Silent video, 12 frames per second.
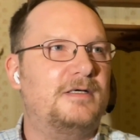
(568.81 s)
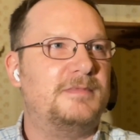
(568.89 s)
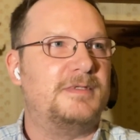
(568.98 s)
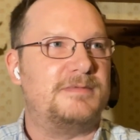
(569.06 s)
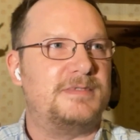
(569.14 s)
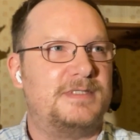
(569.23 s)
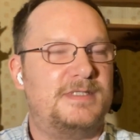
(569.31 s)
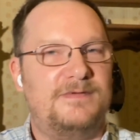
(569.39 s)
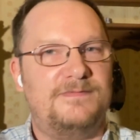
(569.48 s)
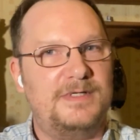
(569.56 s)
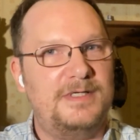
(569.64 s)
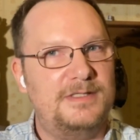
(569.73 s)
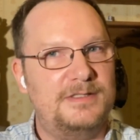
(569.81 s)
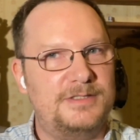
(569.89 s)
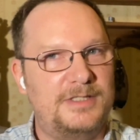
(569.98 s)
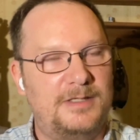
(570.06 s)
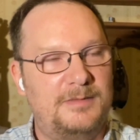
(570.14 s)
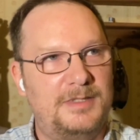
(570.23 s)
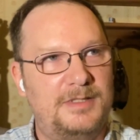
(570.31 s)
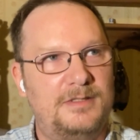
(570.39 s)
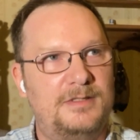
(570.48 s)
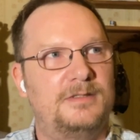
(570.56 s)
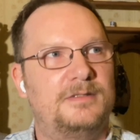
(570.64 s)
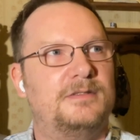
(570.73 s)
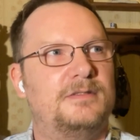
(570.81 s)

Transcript: There was a Tiffany, a Jamie,